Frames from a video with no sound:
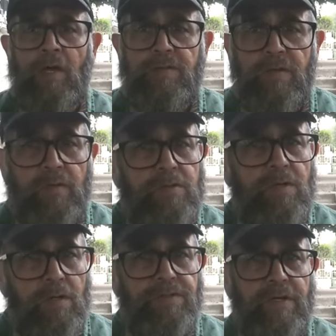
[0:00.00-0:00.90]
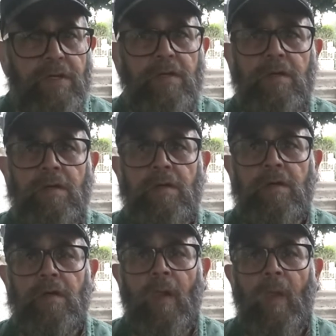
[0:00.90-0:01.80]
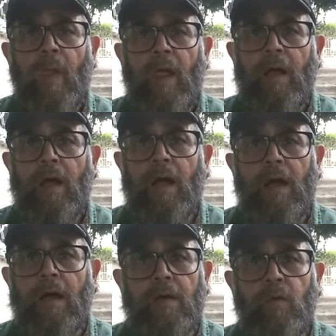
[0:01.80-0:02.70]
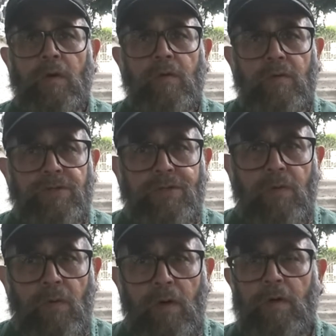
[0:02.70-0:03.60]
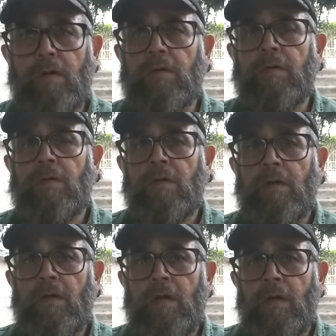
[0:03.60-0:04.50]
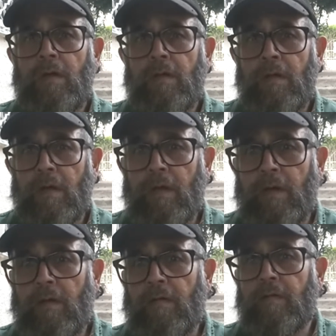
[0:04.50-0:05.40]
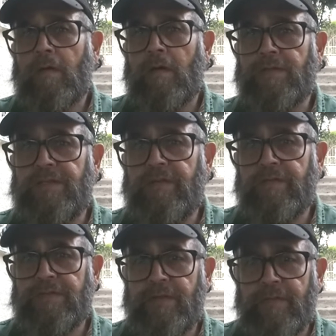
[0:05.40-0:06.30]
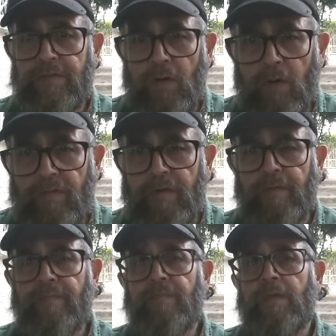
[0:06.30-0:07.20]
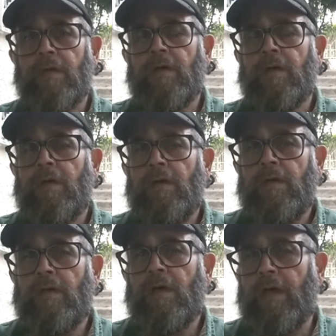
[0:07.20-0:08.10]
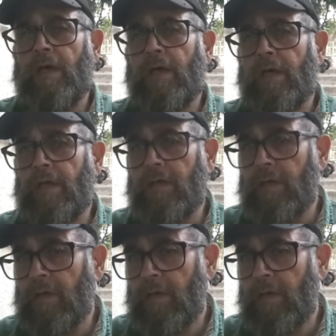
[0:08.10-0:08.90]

So in closing, I want to wish you all the Chasimah Sima Tova, a